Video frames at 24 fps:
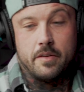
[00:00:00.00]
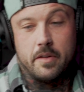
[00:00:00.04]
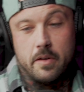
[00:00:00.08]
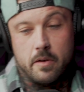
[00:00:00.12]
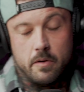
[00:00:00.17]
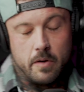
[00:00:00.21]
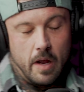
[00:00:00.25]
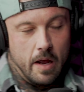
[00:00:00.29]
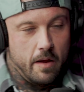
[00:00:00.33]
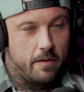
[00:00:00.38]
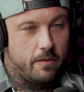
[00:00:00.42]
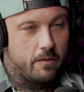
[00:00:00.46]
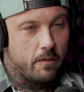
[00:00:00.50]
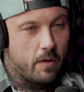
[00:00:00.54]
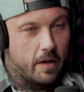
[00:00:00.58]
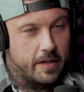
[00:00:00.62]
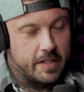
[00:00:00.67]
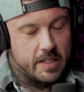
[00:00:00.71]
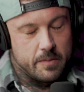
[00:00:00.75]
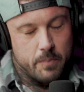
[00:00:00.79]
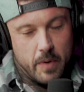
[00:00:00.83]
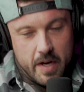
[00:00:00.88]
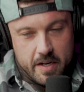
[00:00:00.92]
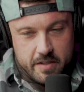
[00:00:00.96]
dude, and
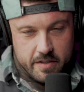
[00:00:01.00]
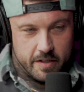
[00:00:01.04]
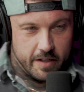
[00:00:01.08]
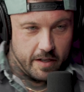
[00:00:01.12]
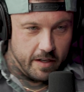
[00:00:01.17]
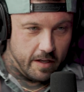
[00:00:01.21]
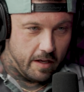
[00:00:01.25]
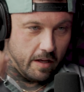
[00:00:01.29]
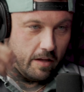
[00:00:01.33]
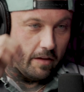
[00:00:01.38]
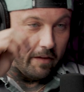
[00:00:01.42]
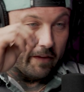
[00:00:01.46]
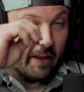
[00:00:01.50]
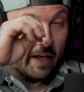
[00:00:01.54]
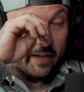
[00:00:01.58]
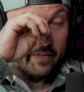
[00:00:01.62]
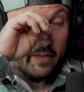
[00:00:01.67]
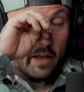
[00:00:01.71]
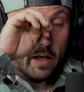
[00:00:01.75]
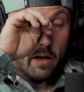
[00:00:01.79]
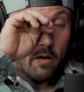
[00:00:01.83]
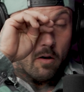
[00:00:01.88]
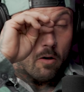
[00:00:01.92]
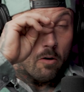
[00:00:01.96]
especially
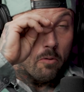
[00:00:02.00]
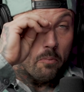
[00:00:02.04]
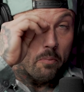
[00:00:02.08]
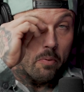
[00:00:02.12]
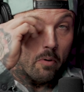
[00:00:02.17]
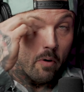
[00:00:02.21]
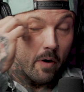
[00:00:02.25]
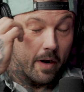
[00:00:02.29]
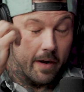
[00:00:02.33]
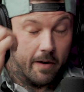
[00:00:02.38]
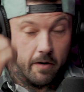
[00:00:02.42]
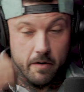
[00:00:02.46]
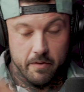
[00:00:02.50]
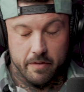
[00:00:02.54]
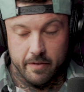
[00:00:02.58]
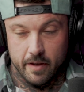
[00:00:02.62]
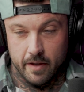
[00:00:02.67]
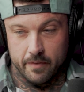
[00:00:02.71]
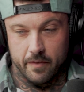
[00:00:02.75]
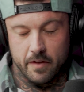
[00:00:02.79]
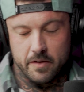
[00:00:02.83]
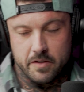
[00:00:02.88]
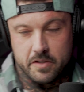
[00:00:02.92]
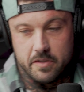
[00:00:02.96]
that whole prayer
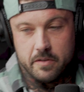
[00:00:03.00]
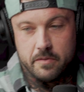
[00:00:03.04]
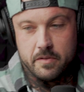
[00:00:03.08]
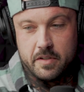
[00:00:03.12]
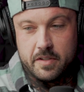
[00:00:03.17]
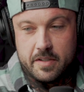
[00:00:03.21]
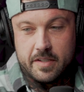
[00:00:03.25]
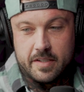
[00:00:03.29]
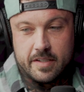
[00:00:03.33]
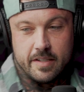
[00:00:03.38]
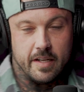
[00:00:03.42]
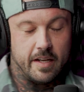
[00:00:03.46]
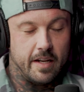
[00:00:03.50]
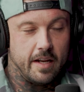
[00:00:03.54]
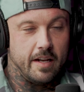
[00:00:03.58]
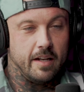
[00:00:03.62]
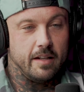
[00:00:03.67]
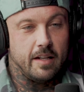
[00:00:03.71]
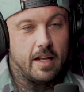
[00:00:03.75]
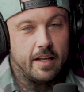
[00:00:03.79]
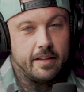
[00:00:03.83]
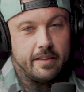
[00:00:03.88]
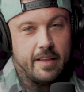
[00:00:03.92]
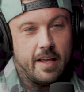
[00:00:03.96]
thing that you just said,
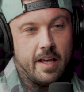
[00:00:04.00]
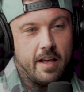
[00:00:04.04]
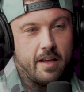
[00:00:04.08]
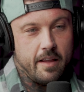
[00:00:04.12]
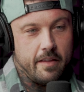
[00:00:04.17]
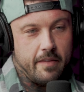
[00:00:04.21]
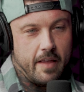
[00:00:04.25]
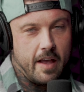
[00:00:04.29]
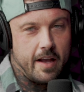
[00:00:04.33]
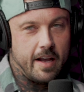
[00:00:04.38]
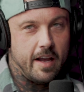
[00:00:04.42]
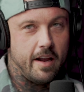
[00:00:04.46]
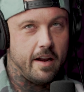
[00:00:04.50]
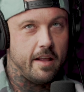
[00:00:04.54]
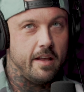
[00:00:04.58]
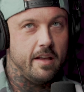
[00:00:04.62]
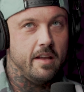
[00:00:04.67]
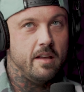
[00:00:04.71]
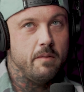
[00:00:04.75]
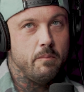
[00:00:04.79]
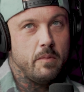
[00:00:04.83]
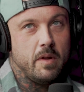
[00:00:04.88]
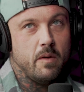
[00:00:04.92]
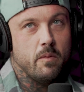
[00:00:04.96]
that kind of
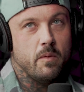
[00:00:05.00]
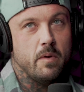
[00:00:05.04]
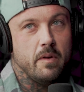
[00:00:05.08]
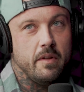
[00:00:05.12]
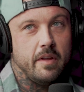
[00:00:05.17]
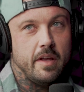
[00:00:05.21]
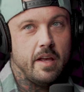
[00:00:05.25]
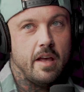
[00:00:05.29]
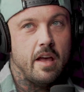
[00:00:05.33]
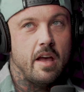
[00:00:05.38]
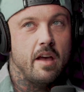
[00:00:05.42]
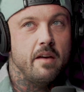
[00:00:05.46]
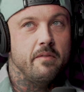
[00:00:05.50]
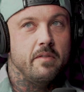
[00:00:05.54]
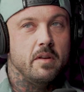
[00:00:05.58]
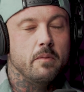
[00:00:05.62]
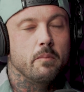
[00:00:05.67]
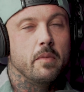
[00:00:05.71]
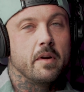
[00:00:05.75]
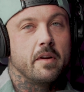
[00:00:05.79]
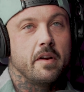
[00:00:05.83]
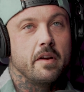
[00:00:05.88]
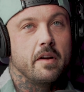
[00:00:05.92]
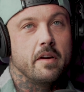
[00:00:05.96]
hit me really heavy
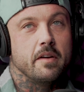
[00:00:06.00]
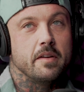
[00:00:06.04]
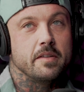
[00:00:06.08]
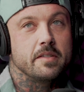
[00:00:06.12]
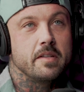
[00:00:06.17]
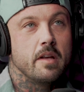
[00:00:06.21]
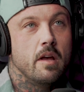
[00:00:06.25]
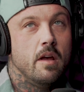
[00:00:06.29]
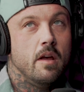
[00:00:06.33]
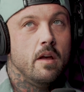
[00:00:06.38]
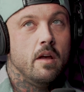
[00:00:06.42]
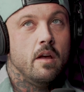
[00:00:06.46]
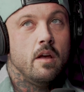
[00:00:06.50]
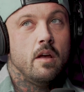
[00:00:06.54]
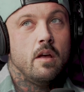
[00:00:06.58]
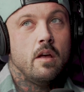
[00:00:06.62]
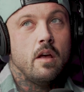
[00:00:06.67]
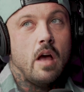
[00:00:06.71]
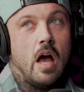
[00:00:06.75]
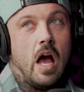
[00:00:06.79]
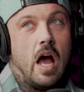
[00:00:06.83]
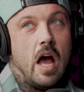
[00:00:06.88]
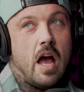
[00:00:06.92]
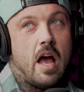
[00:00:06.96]
because
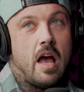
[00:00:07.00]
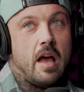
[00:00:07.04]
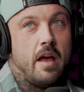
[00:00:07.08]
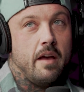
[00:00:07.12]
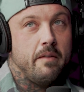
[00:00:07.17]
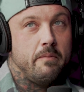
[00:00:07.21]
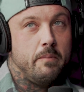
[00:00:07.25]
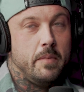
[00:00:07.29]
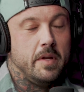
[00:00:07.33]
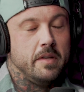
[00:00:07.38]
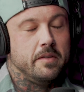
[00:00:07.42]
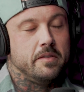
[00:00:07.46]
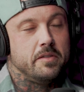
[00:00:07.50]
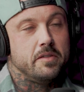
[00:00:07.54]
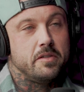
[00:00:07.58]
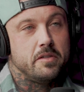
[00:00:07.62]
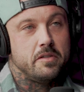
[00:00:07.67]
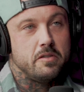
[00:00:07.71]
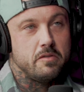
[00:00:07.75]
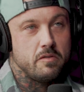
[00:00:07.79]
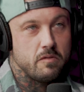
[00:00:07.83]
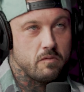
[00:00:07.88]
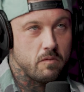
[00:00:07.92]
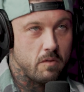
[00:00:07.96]
I have been
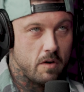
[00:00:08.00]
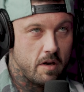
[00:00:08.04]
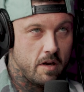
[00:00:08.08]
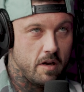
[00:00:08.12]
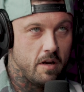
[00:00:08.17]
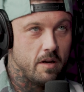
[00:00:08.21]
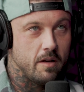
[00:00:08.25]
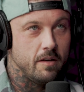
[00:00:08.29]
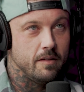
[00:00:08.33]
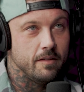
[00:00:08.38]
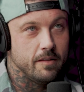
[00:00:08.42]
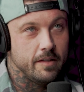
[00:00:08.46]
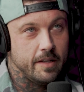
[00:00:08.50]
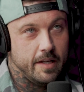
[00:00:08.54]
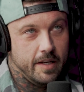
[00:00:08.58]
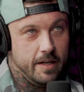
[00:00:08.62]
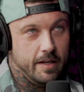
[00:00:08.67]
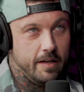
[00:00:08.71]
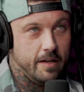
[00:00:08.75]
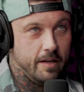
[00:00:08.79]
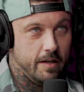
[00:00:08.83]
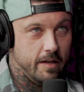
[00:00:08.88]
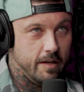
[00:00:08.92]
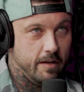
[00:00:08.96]

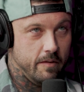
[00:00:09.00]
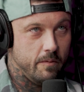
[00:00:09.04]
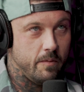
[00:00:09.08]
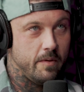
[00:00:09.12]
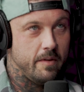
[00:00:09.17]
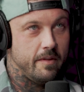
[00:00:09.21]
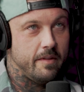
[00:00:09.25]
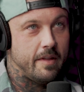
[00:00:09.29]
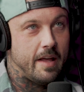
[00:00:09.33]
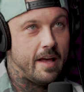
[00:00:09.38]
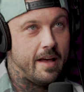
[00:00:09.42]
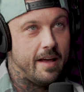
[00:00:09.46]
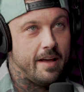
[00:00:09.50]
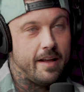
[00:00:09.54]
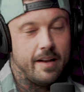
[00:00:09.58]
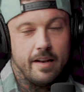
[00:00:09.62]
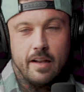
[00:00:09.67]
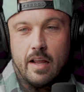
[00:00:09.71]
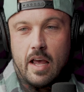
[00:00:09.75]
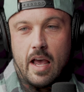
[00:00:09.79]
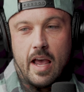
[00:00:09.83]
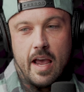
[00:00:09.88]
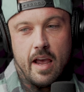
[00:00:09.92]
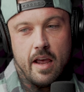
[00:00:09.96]
struggling with that.
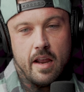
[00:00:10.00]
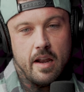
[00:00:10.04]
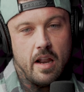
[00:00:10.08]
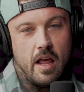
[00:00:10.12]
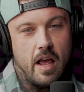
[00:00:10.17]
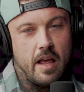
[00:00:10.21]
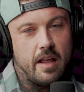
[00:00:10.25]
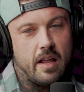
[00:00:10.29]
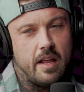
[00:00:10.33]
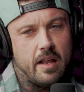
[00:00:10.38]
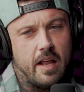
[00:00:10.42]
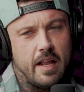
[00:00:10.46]
And